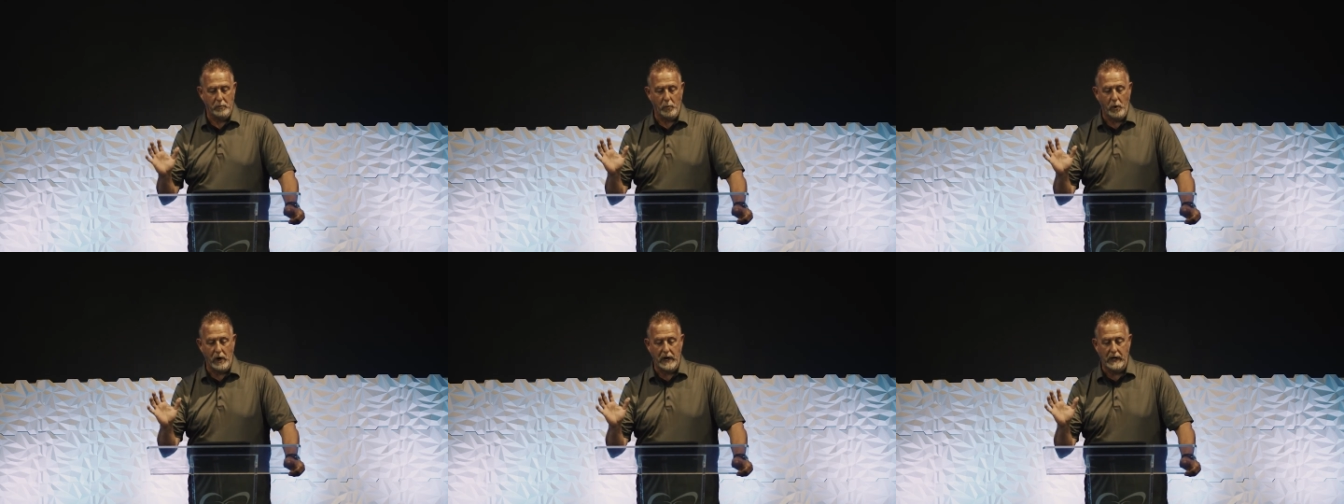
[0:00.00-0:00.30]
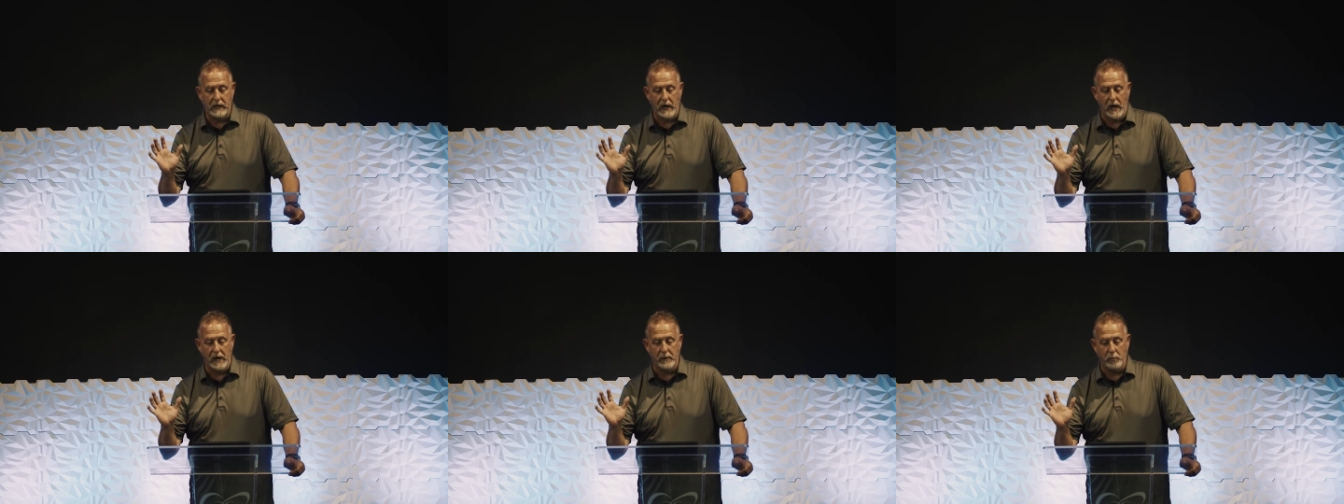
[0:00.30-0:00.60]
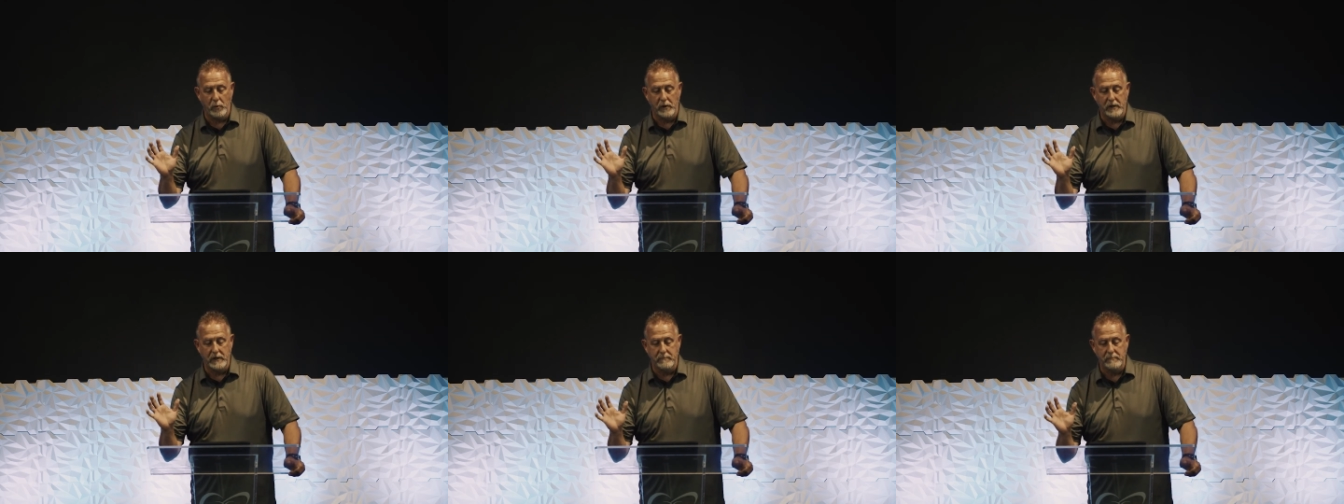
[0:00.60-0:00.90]
what God
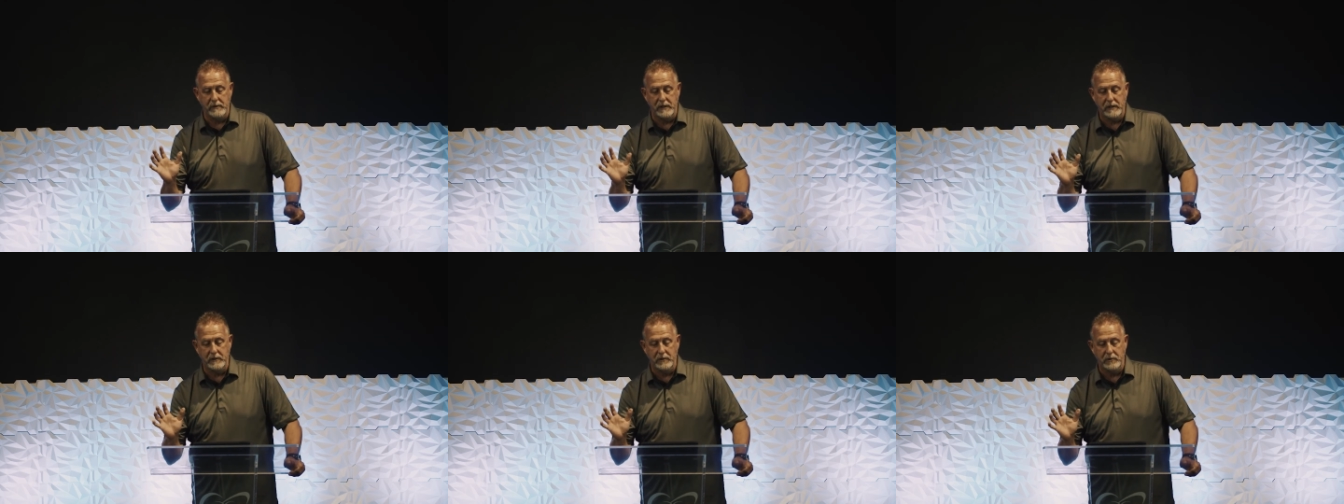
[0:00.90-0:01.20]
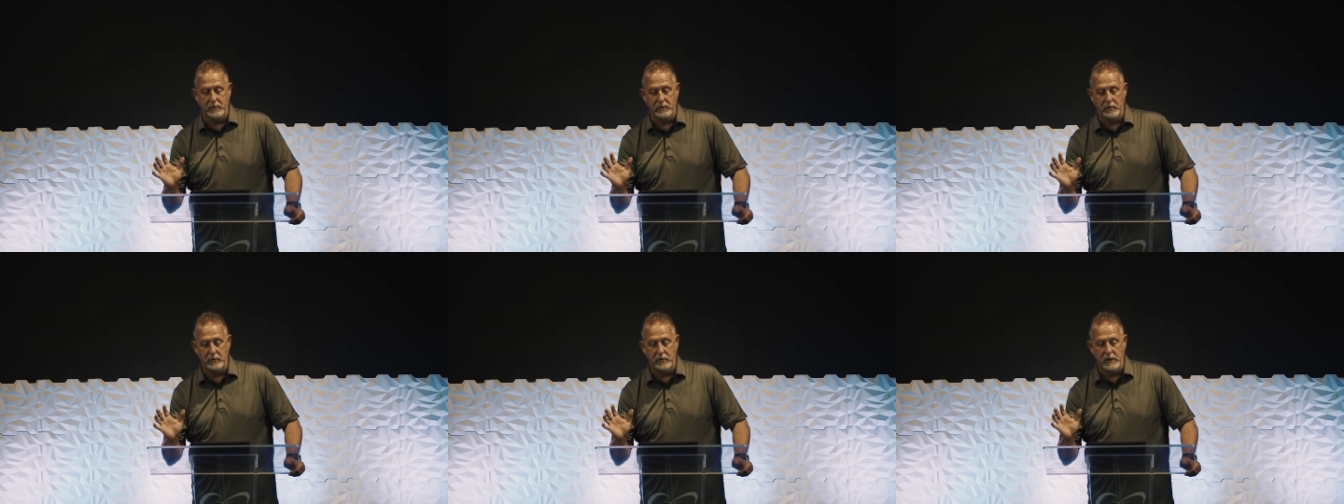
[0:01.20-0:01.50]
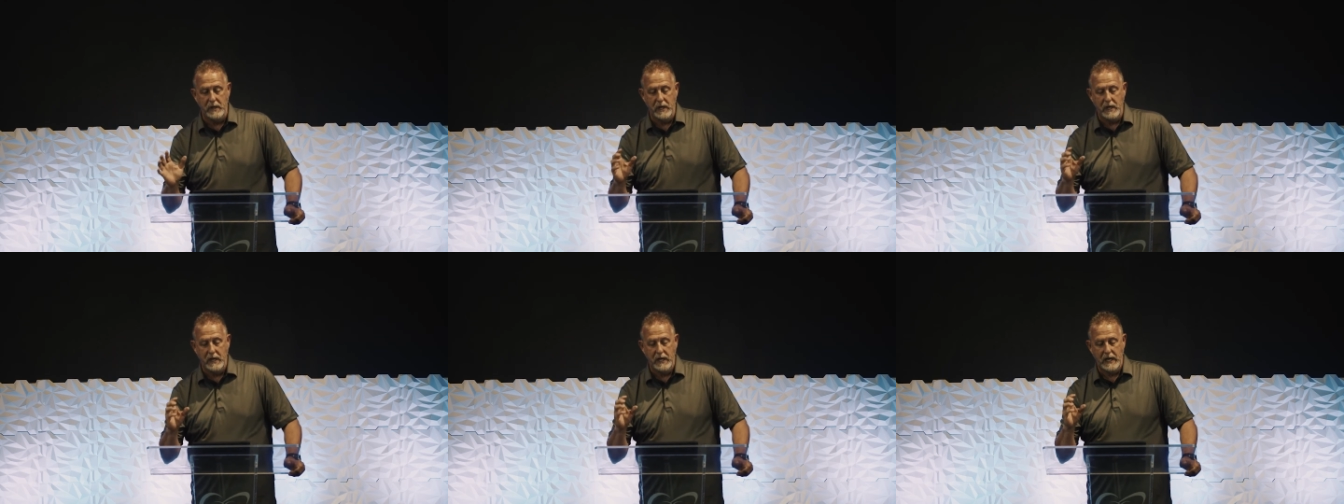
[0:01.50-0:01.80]
wanted me to do
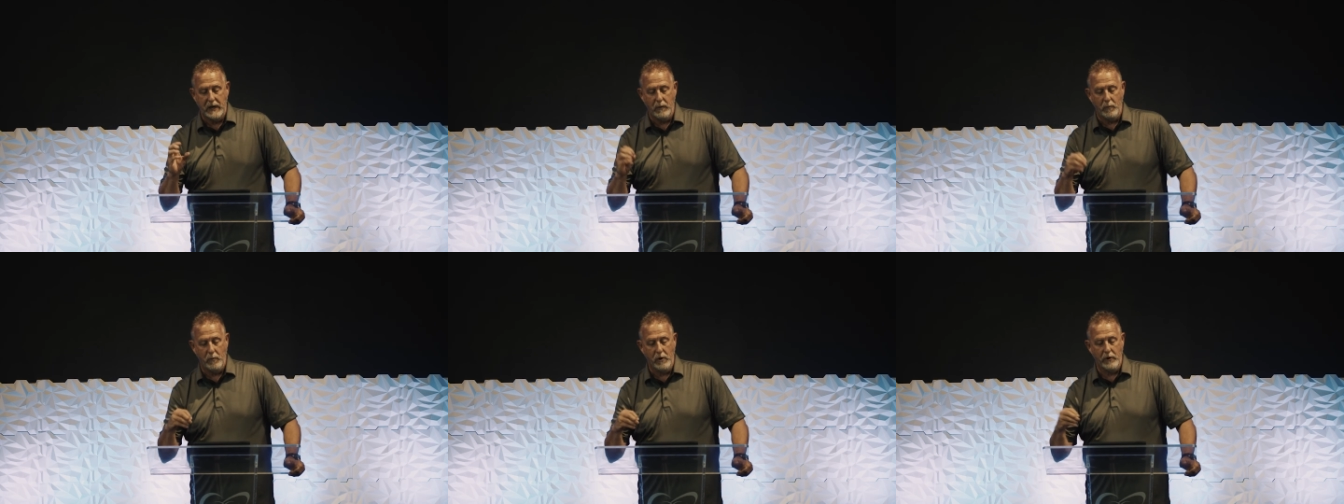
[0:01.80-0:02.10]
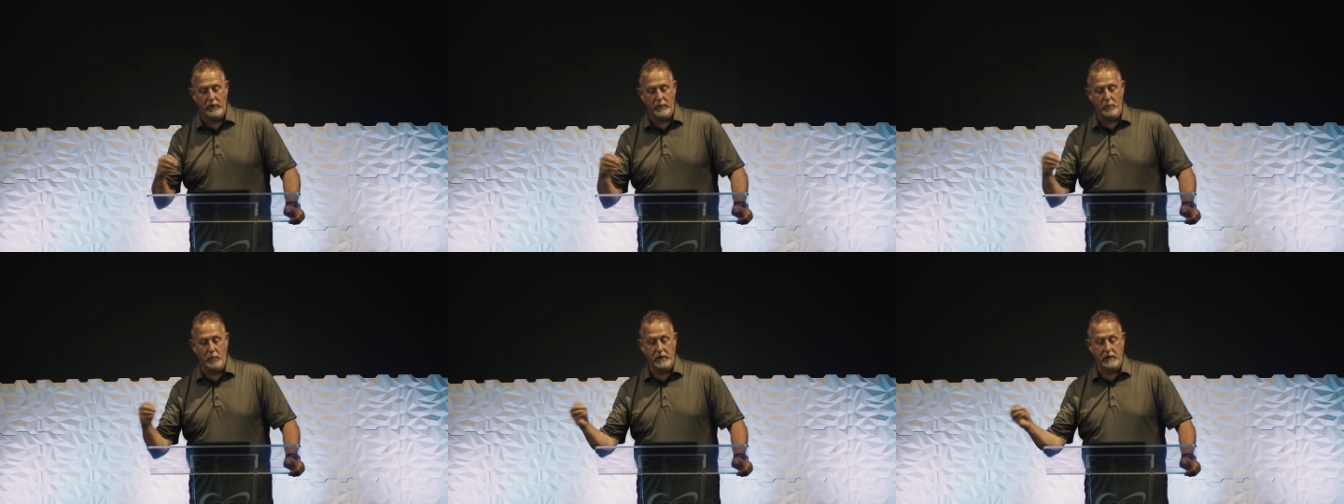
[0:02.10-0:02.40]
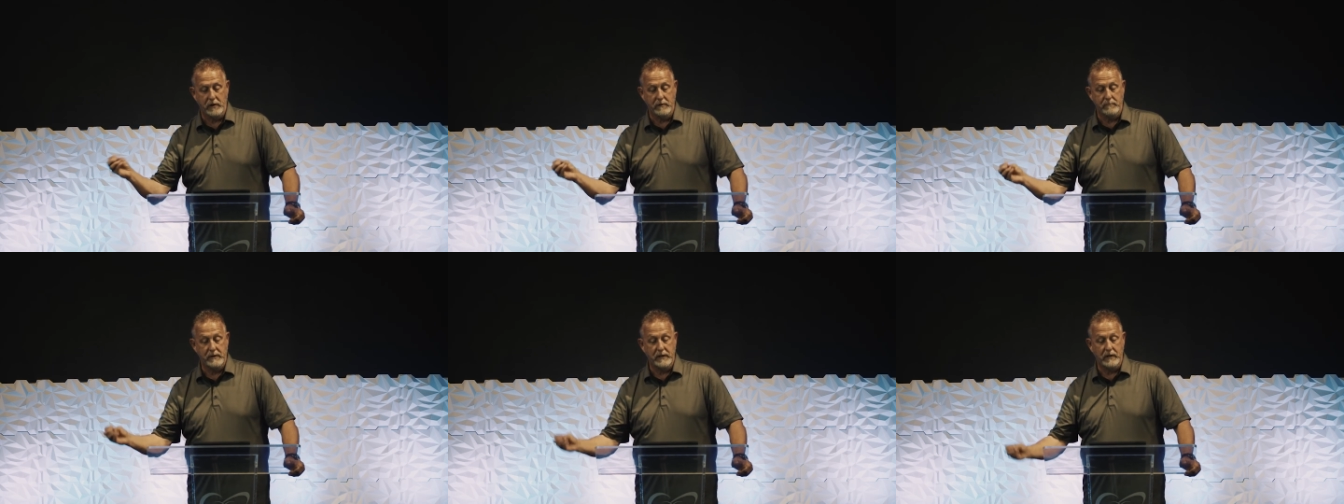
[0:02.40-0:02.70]
and where He
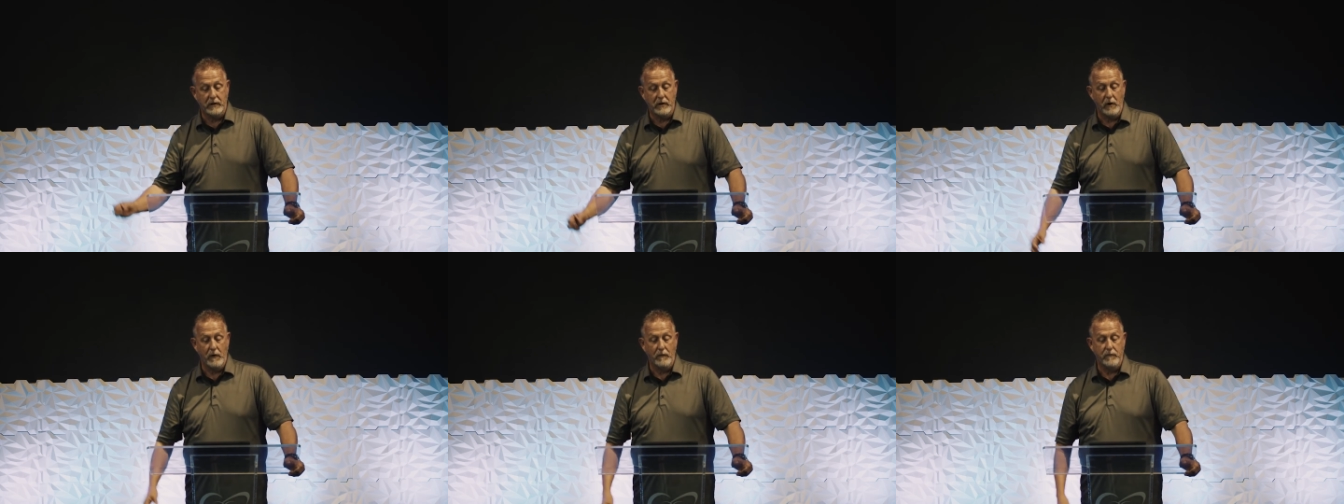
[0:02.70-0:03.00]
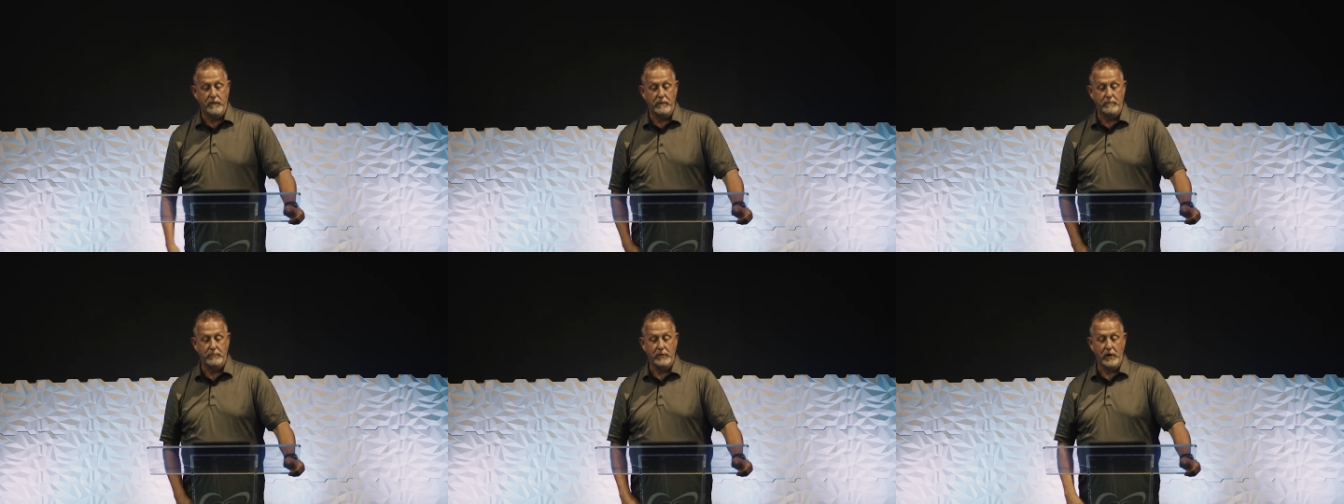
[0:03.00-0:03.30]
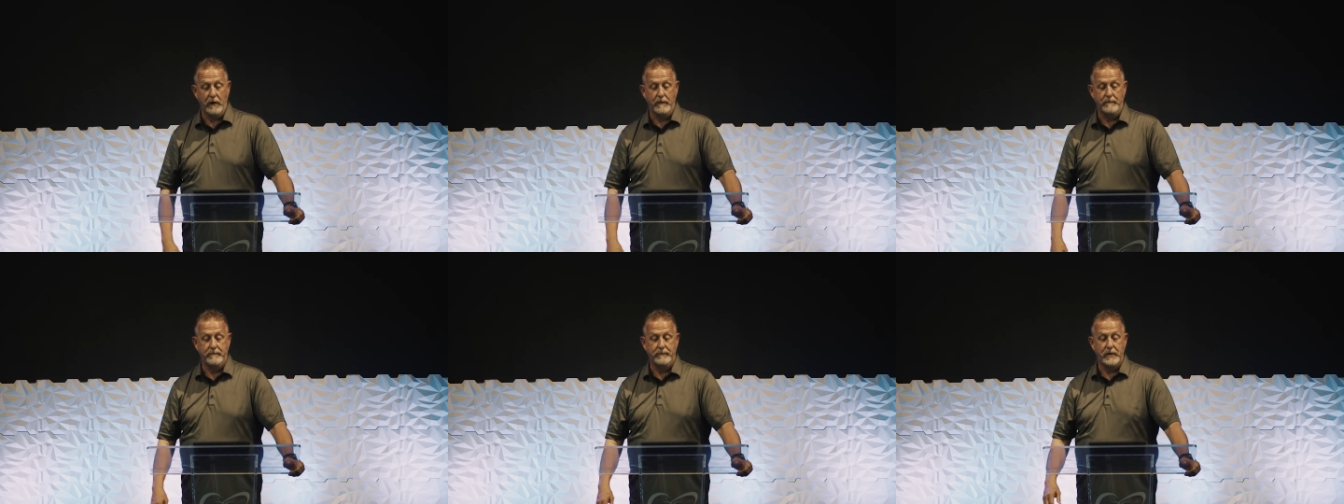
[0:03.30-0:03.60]
wanted me to go from there.